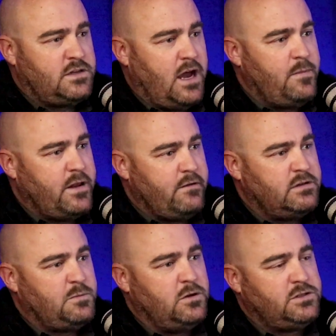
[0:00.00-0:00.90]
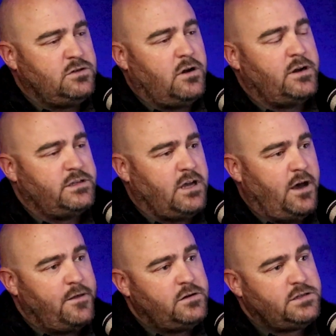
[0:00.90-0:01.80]
time that he was supposed to on his
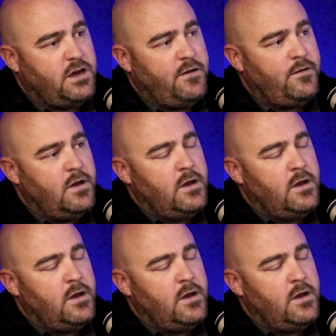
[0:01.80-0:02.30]
other stuff,